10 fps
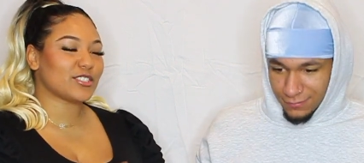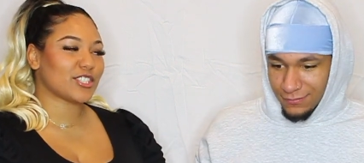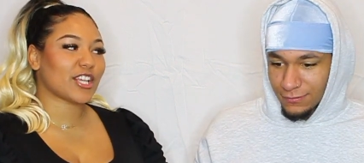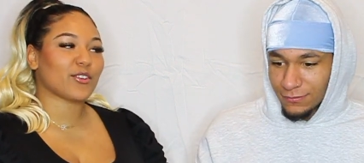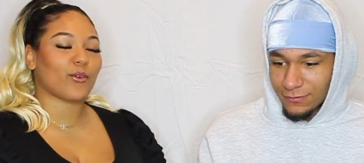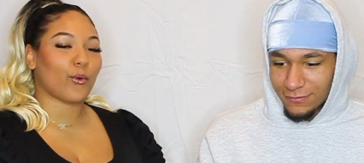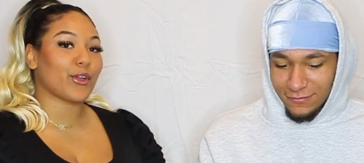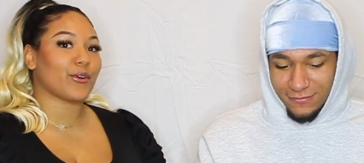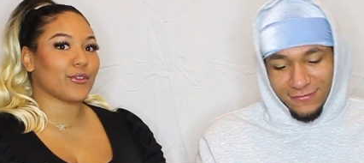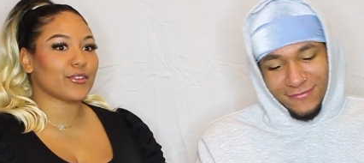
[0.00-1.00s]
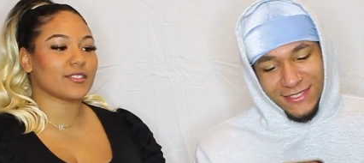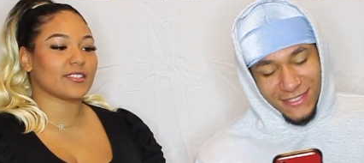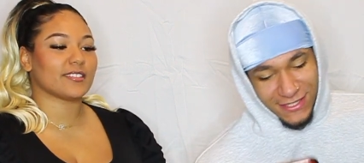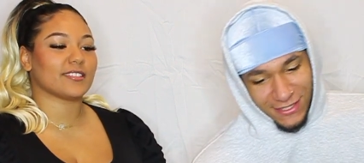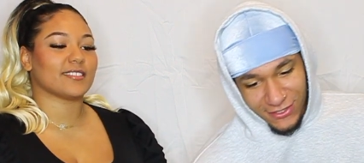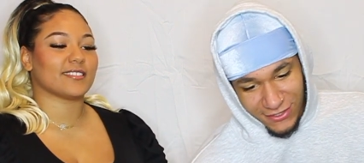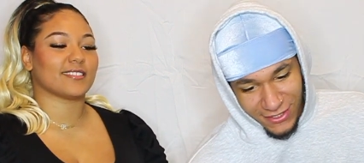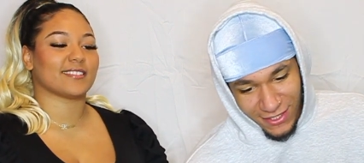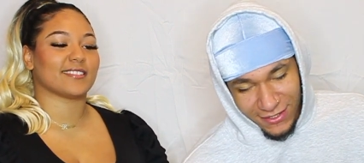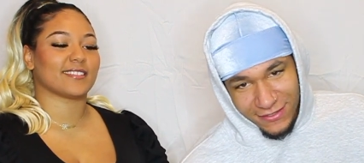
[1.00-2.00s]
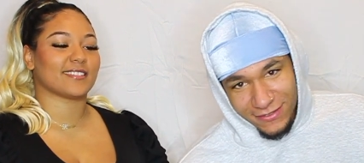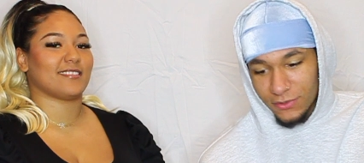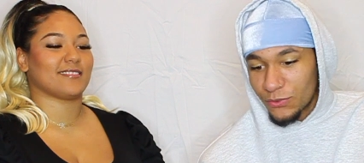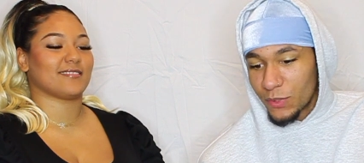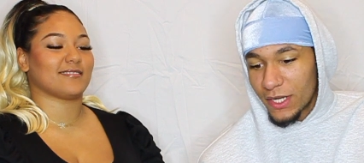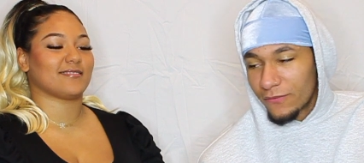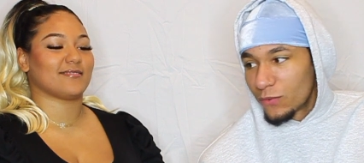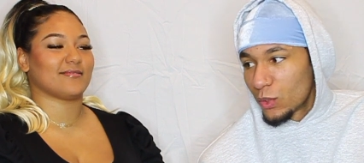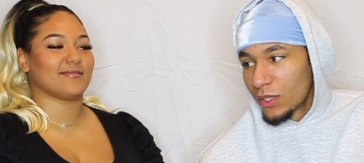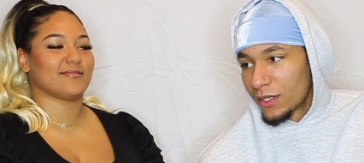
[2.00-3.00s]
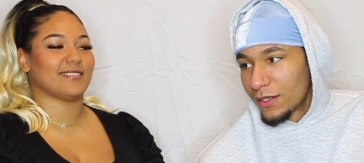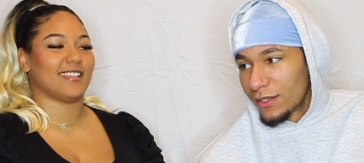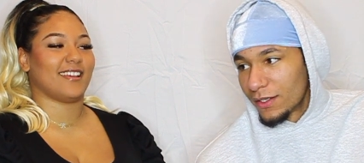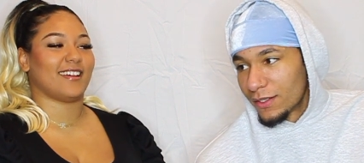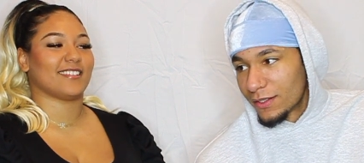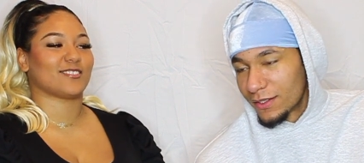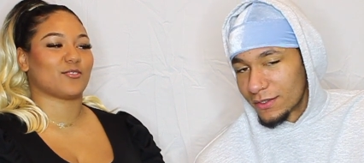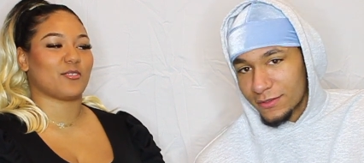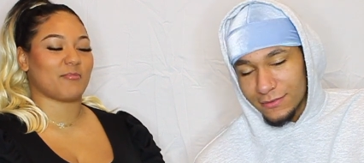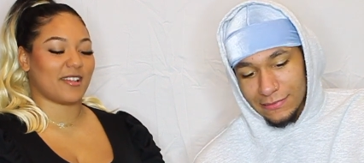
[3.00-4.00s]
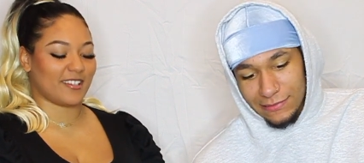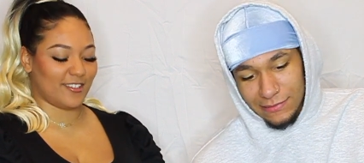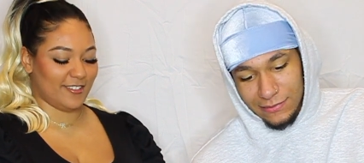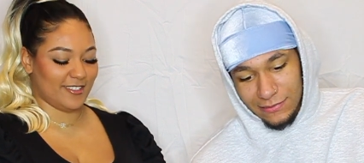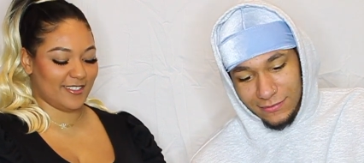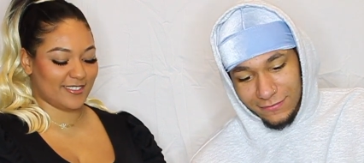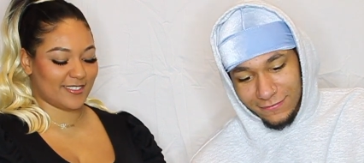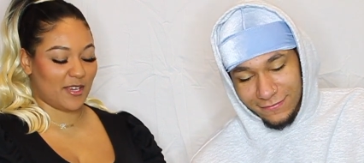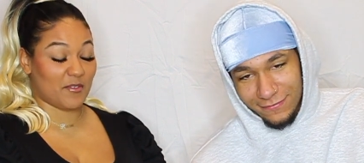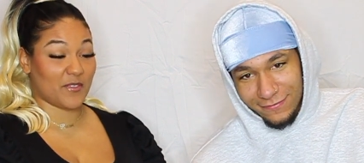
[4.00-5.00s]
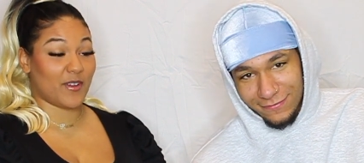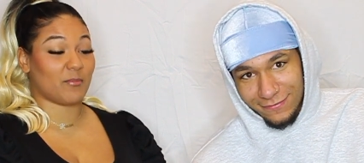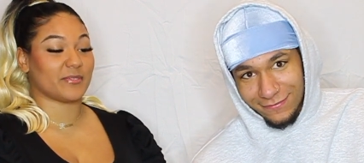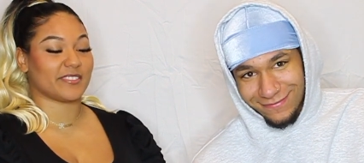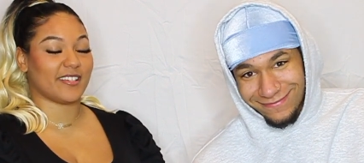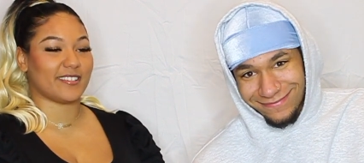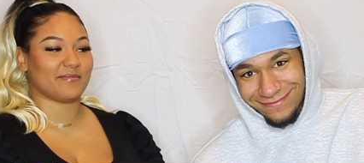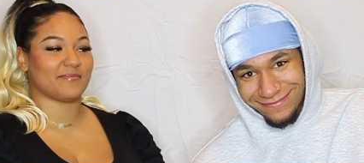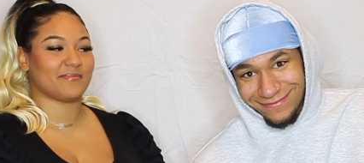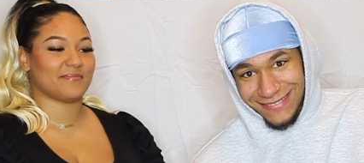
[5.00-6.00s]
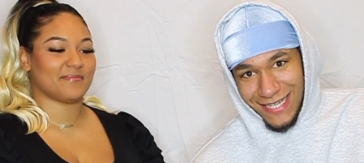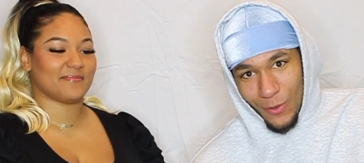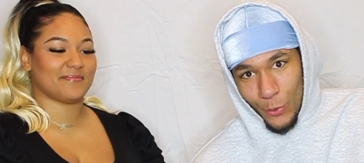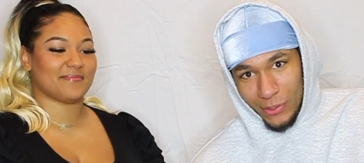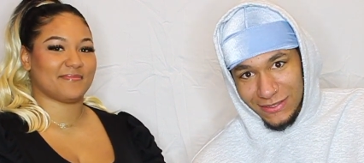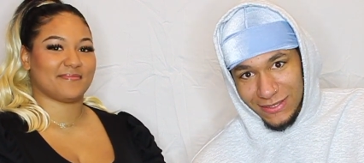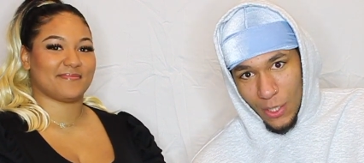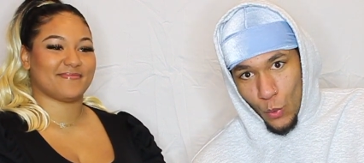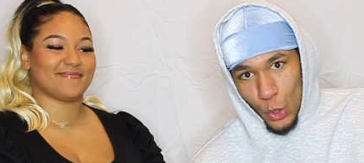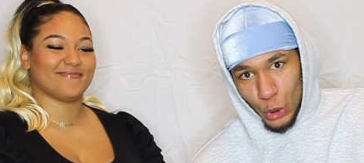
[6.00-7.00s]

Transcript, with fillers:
Speaker 1: check your oil. Ah, okay. Well, three out of four.
Speaker 2: Yeah, so I'm at a good 75%.
Speaker 1: Okay, well, see what